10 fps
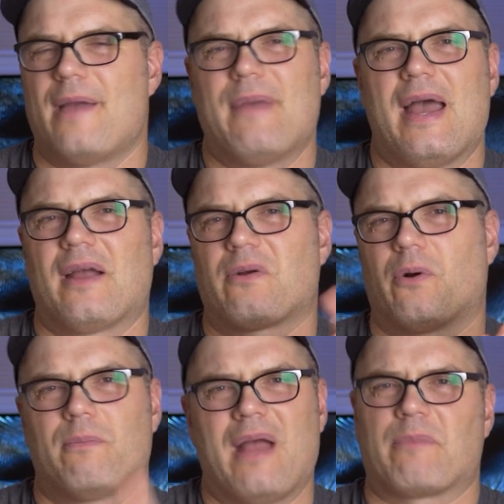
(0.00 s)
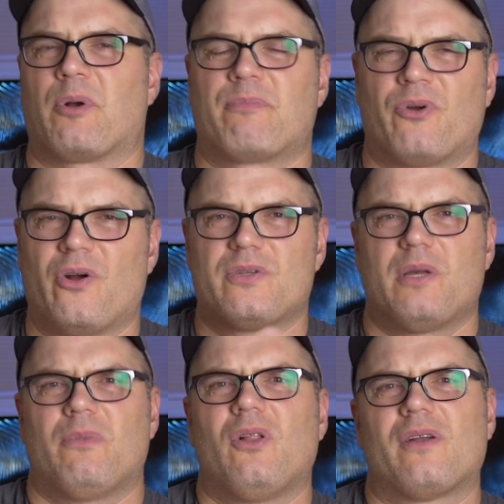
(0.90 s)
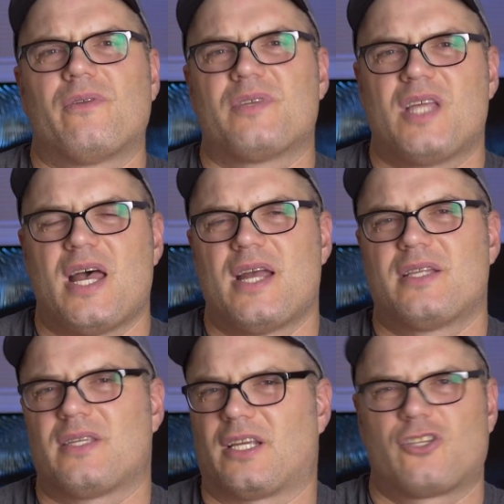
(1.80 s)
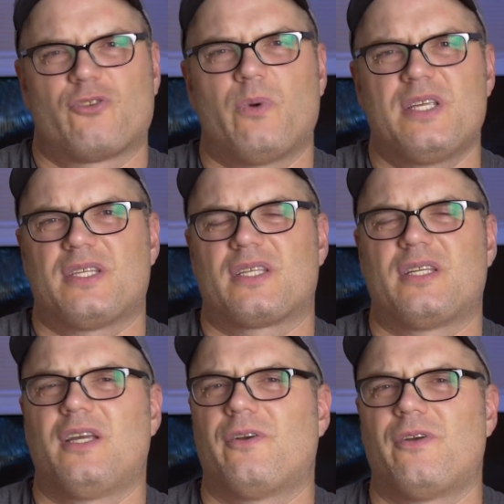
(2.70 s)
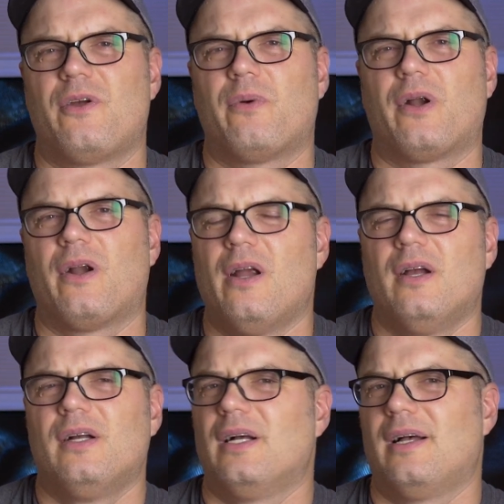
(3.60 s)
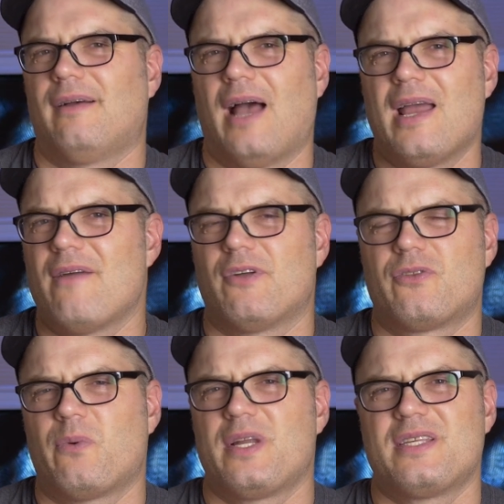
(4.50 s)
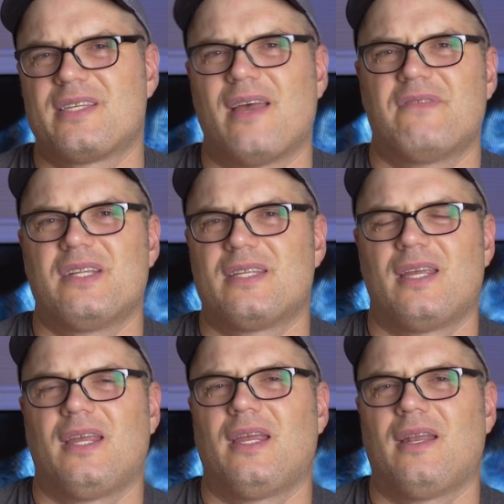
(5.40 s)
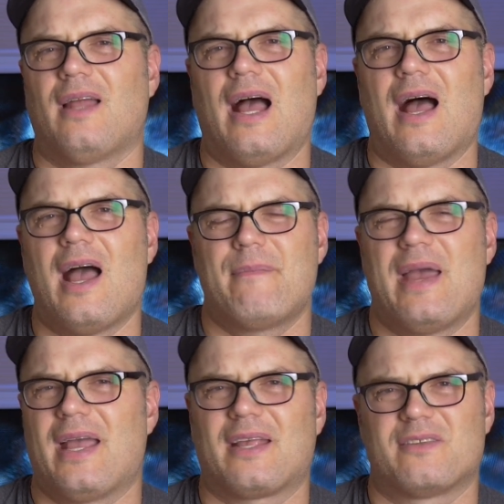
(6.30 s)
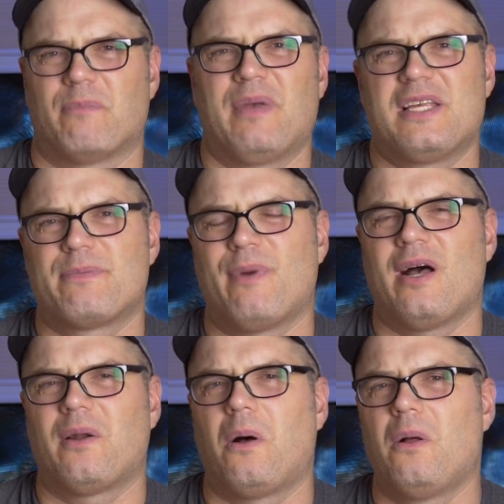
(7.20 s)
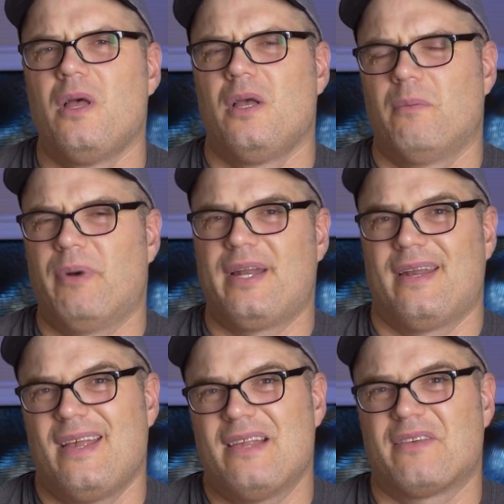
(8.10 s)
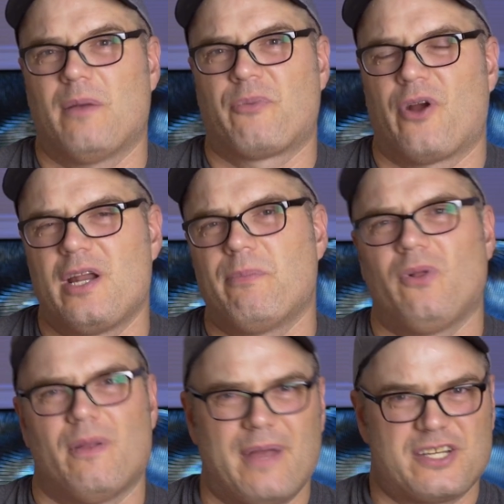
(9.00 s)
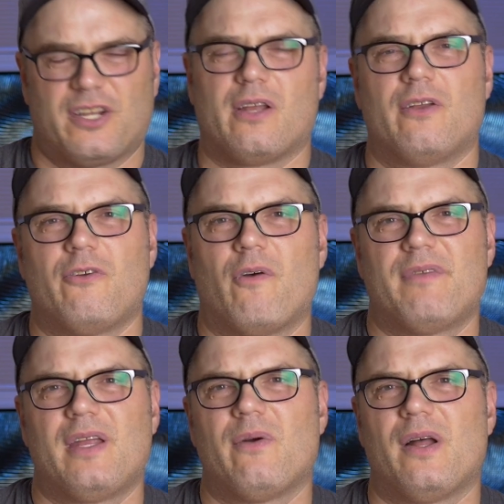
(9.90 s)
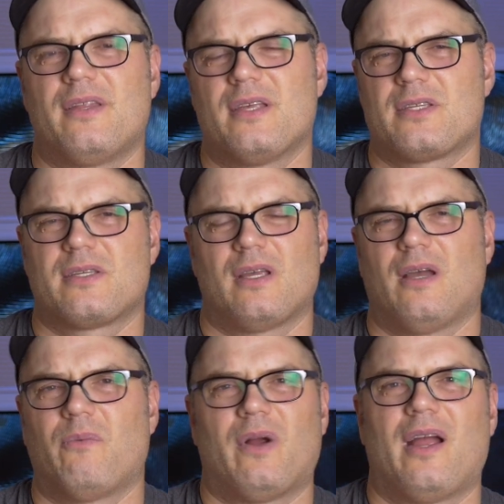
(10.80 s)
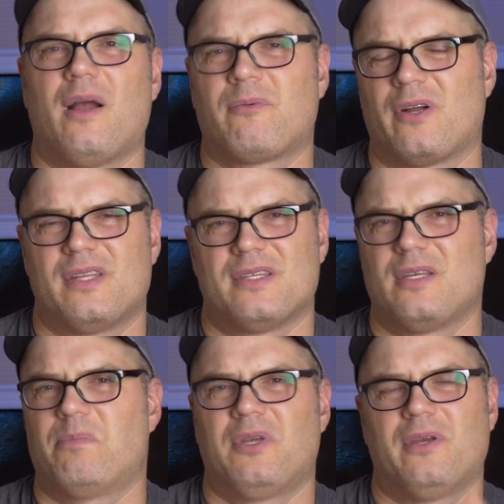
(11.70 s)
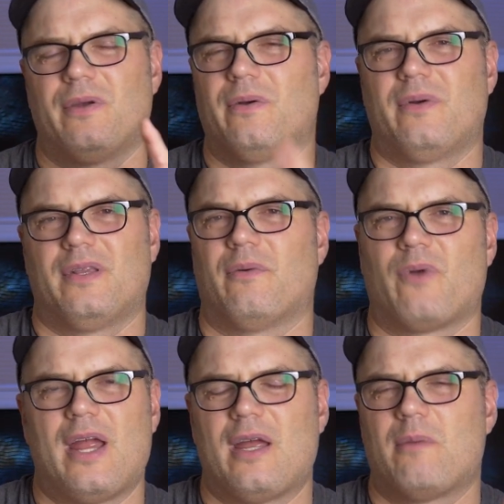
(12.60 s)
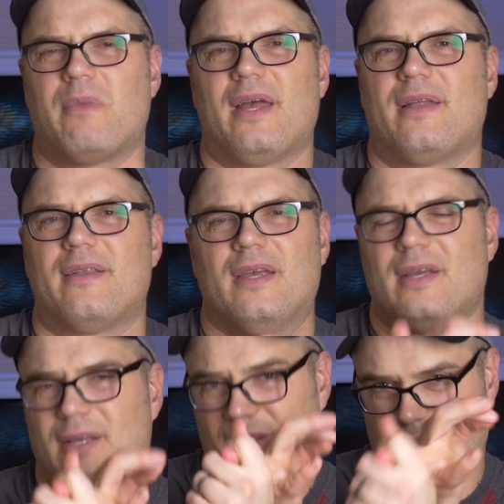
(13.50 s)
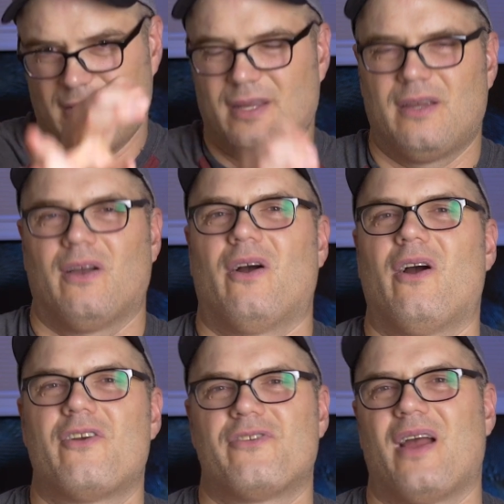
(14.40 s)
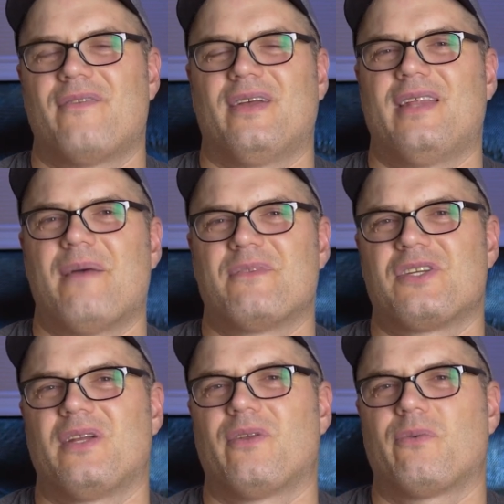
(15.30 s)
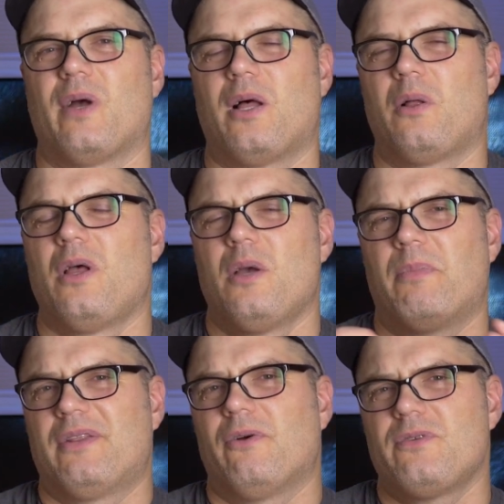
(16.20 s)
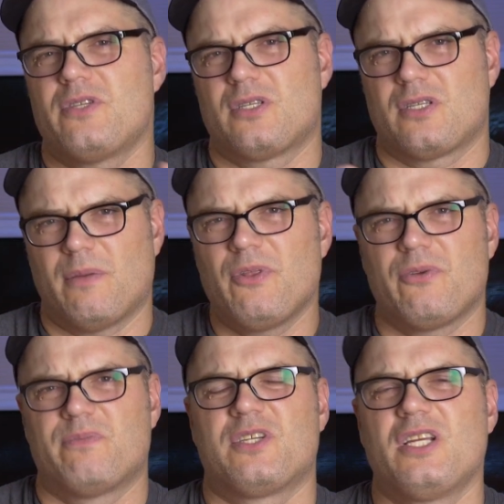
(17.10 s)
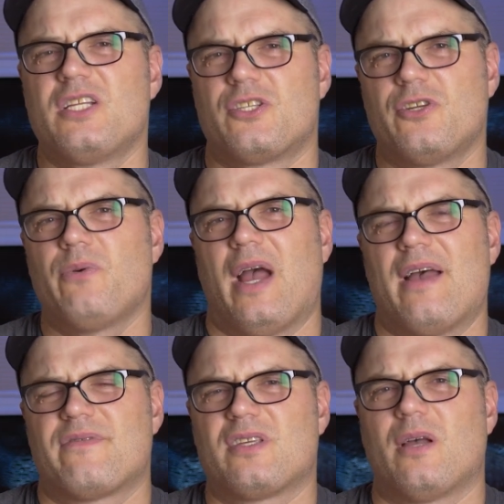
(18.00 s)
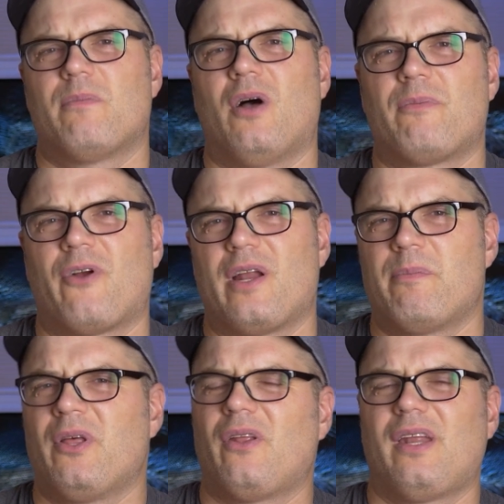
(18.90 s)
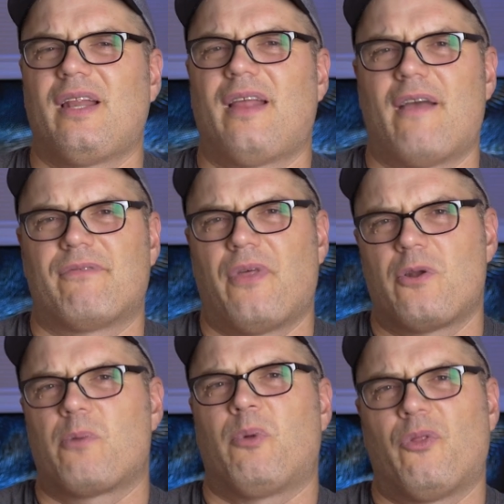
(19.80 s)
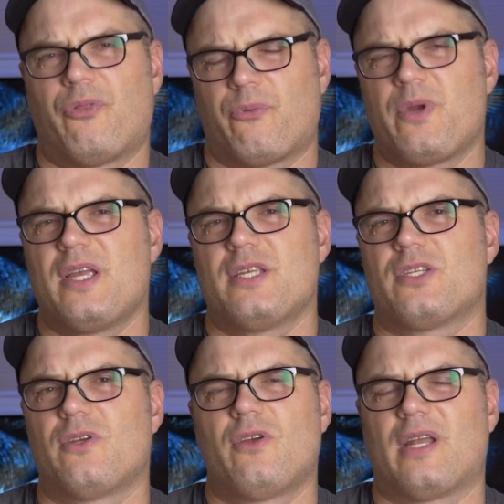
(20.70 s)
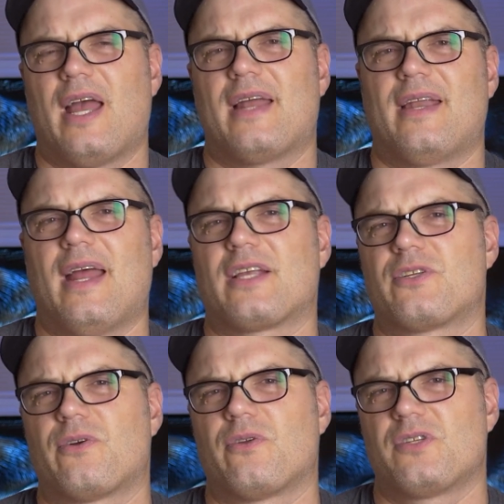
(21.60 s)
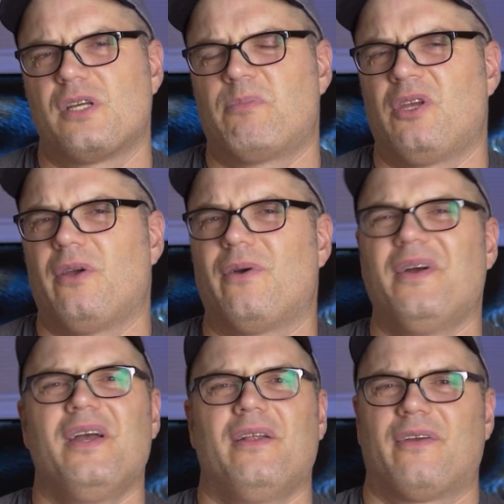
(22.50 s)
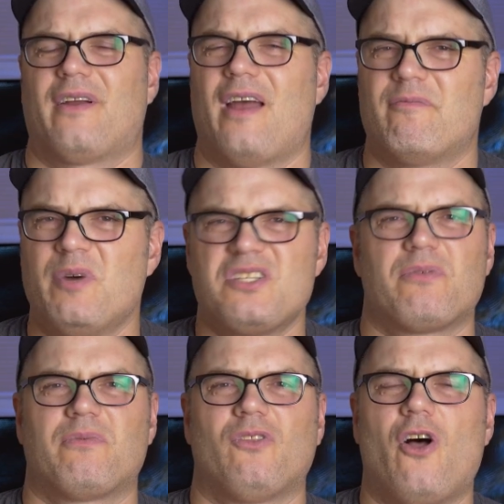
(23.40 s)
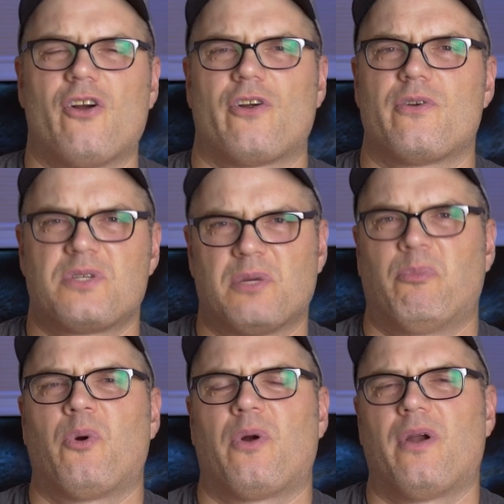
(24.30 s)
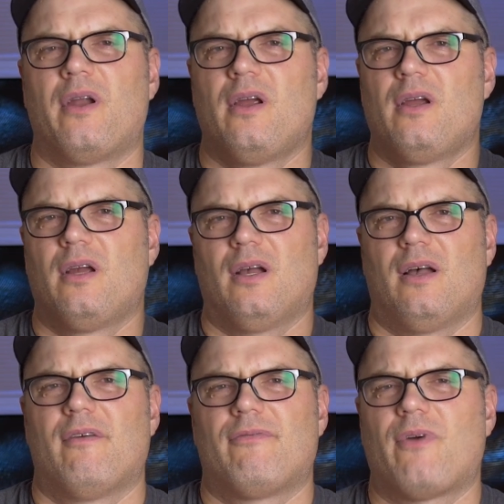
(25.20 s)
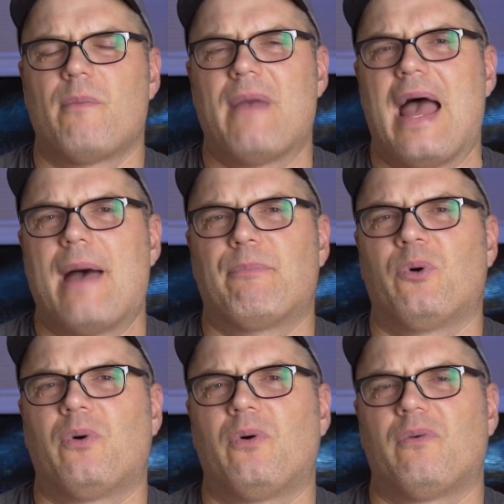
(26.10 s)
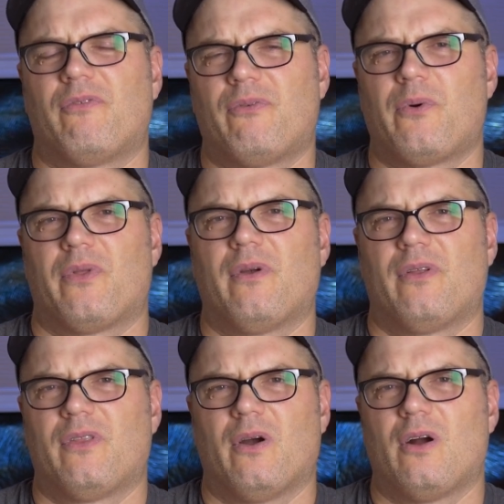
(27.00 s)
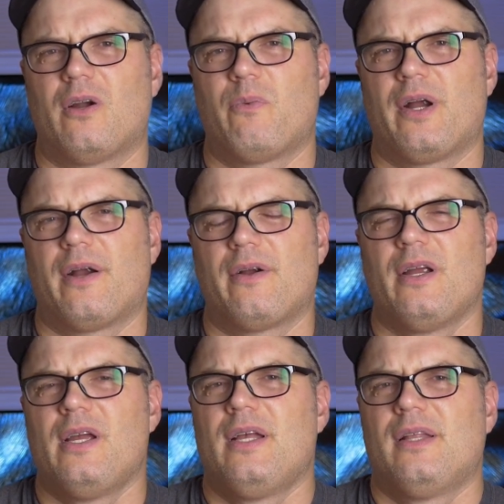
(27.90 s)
iMac or MacBook Pro, something along those lines, like 2016 or newer. Uh, I have a 2017 iMac. It's a base model, but it is upgradable. I'm actually going to do a video on this uh, where I upgrade the CPU and the RAM and the hard drive in that machine as well. But those some of those machines do have some upgradability. They have Thunderbolt 3, so you can add an external GPU. They're going to have much longer support uh, from Apple for the hardware.